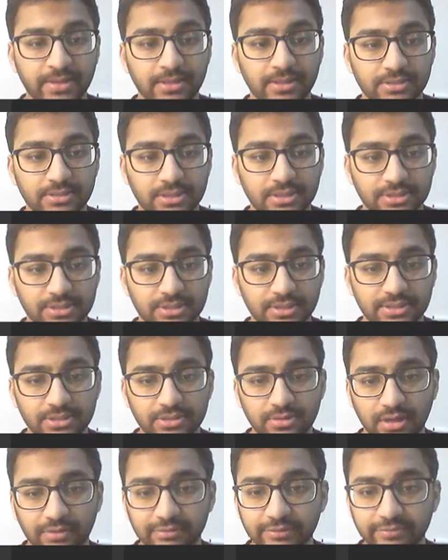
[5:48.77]
just because they
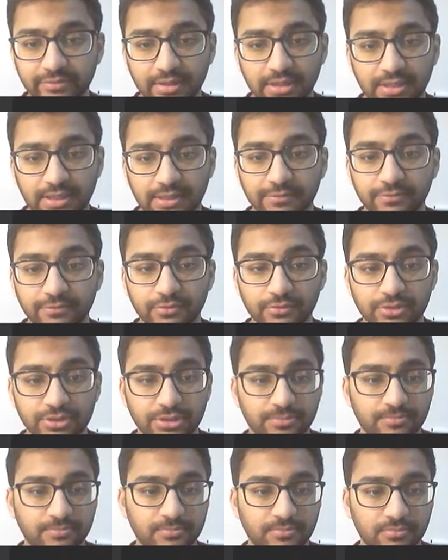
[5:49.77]
still have LaVine and
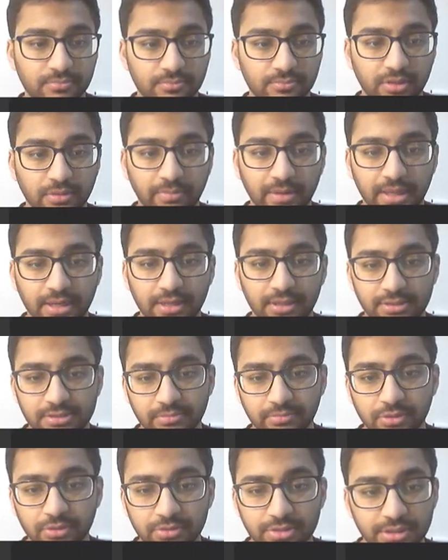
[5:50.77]
Vooch demanding
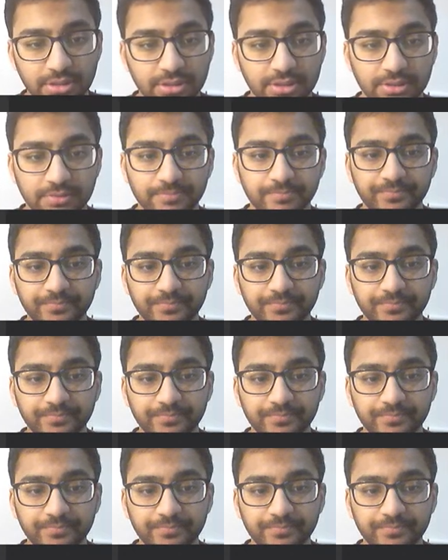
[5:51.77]
some usage.